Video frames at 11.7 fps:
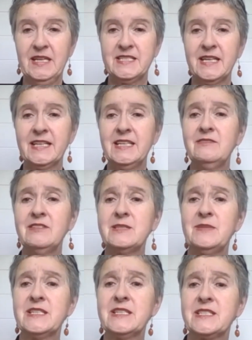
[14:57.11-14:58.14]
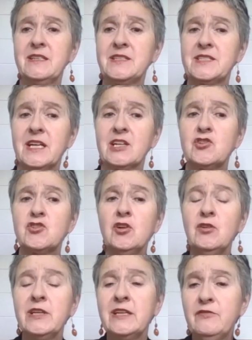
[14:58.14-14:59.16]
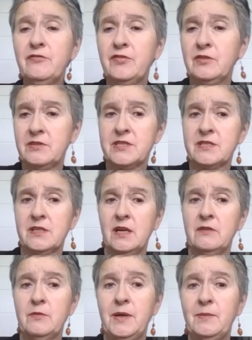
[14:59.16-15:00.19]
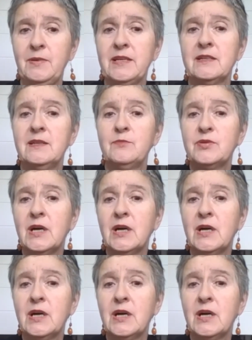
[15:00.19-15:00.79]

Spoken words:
Secularism exerts a controlling influence over public,